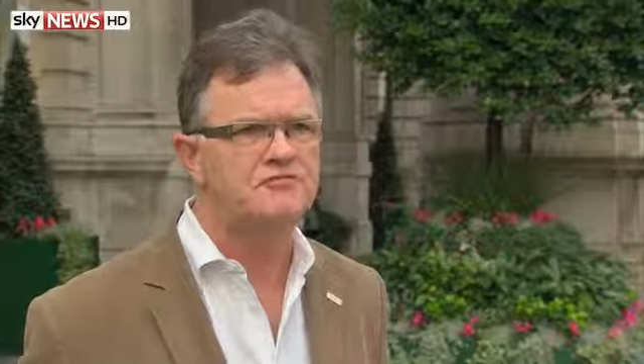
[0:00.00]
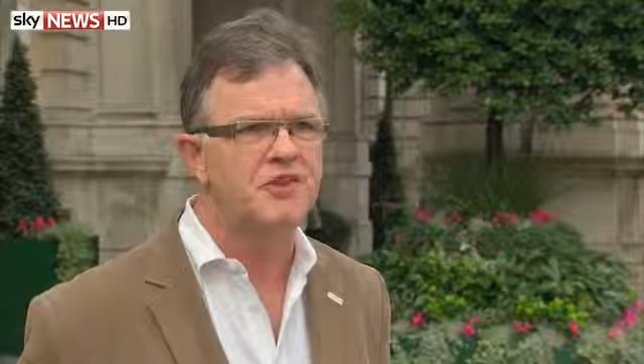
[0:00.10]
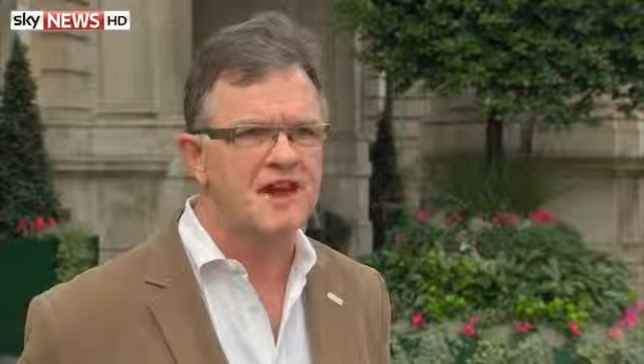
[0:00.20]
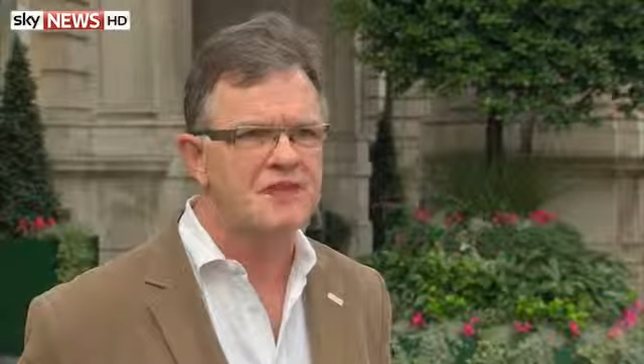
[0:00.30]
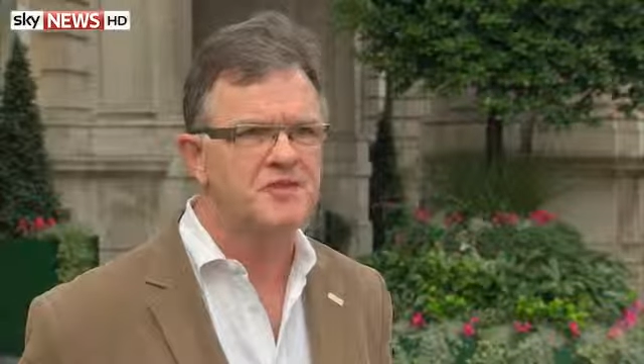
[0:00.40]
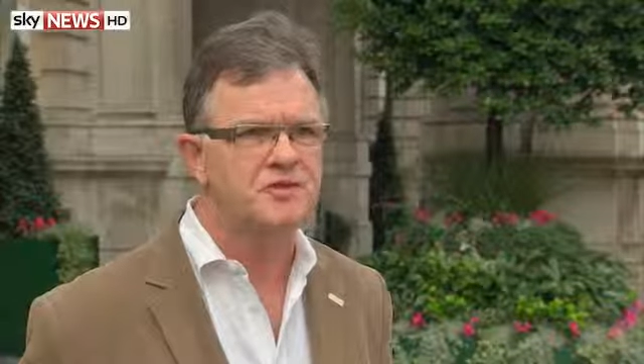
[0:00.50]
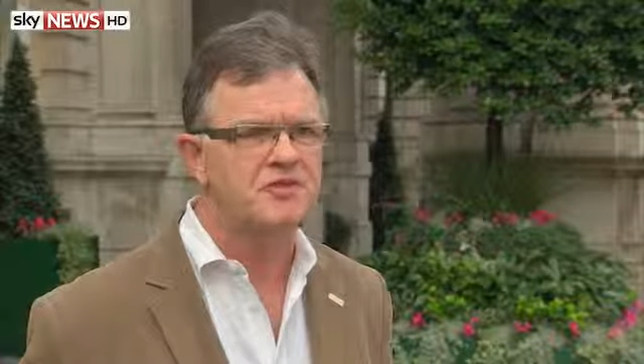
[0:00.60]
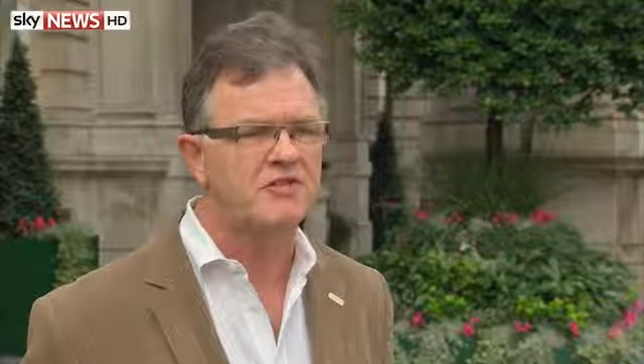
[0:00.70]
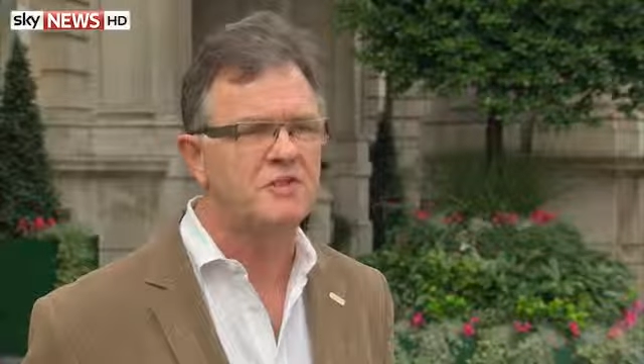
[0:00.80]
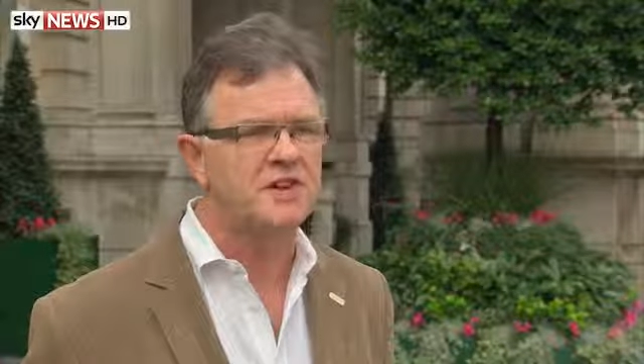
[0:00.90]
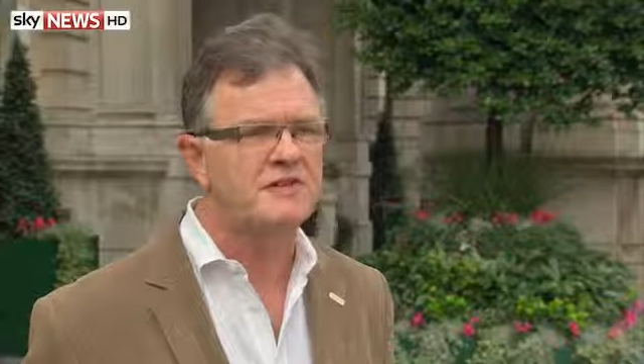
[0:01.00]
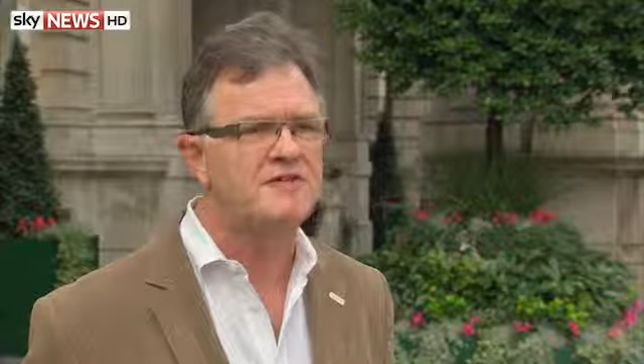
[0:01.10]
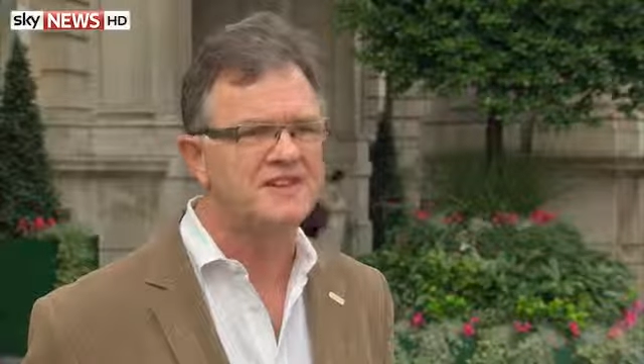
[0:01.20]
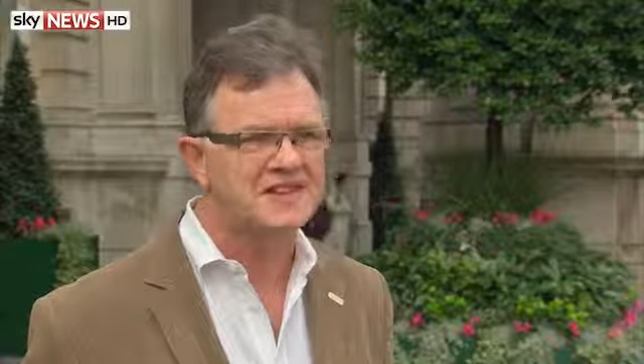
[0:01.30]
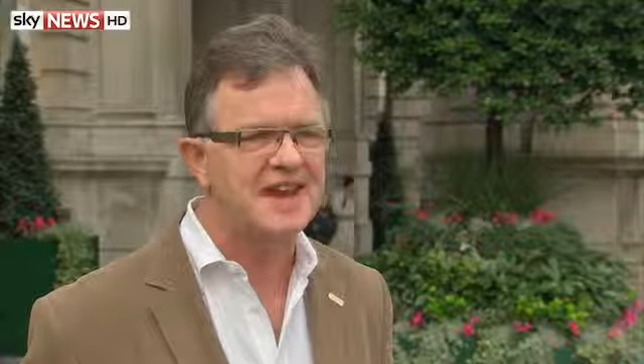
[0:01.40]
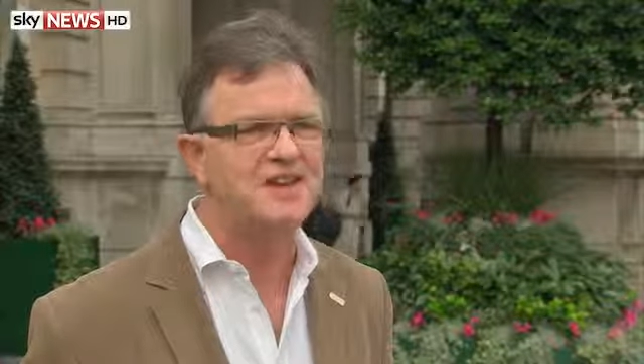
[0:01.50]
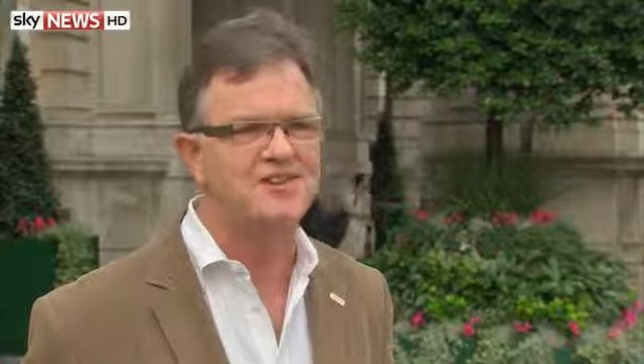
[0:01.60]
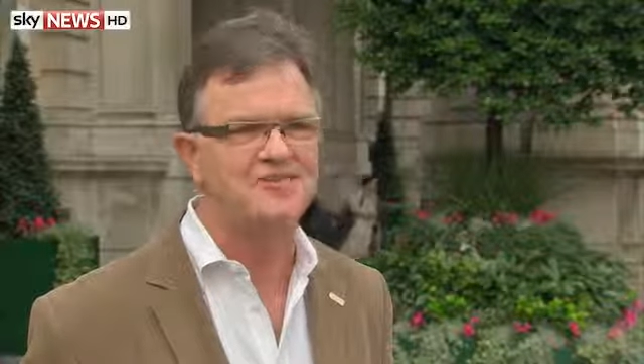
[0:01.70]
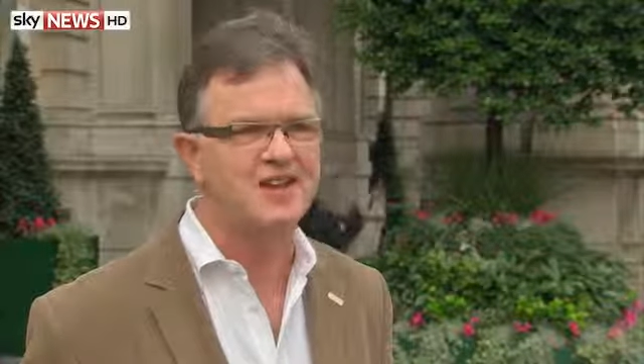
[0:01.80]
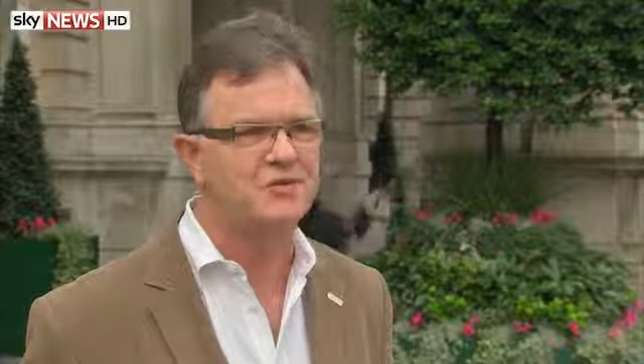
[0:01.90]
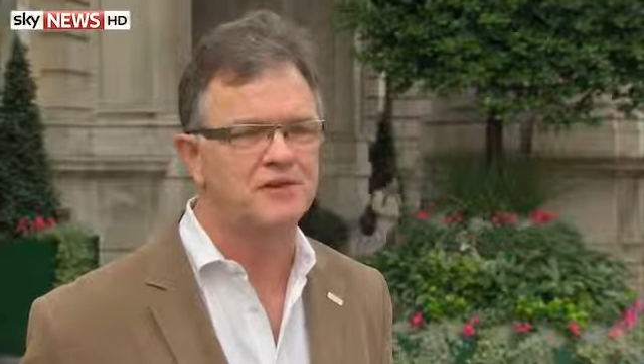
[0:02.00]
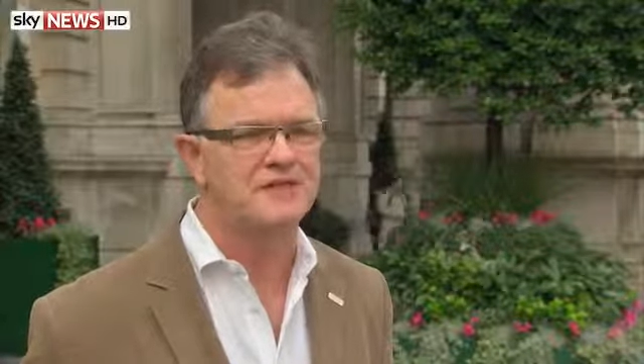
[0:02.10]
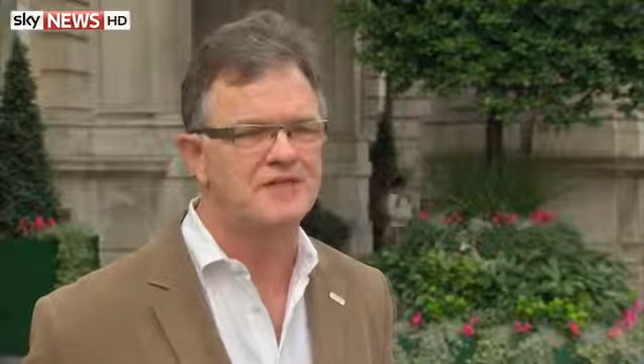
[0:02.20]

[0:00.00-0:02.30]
rights or criminal investigation record.